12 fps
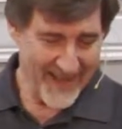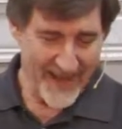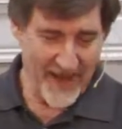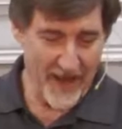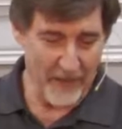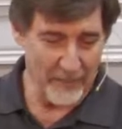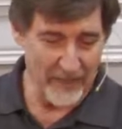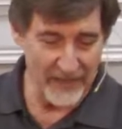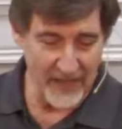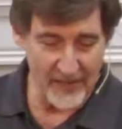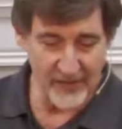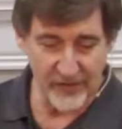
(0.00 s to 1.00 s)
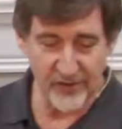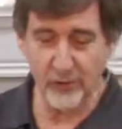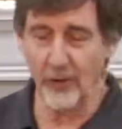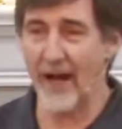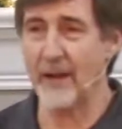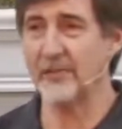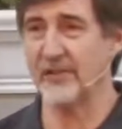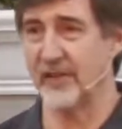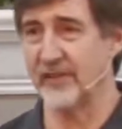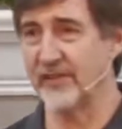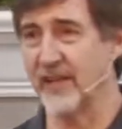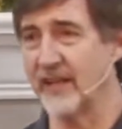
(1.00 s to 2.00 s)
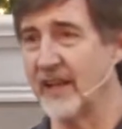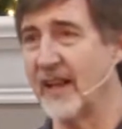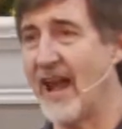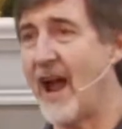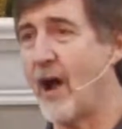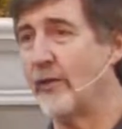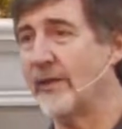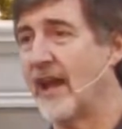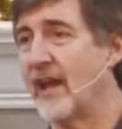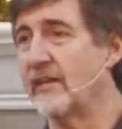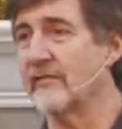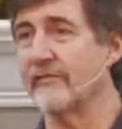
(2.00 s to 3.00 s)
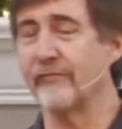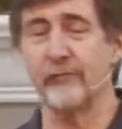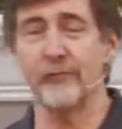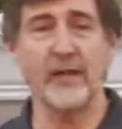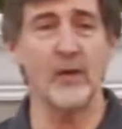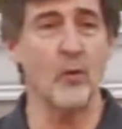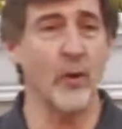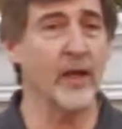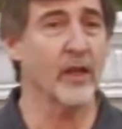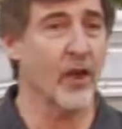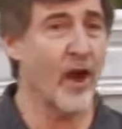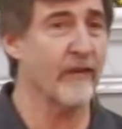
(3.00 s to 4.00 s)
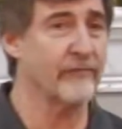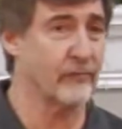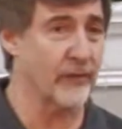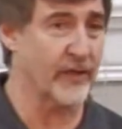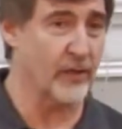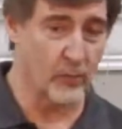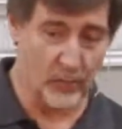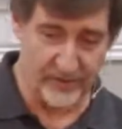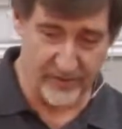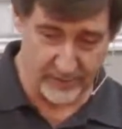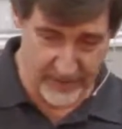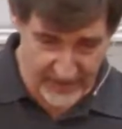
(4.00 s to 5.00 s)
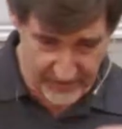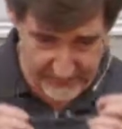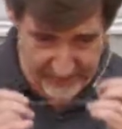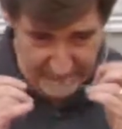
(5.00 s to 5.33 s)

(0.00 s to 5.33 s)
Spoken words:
that describes this and how that free will offering was to be given.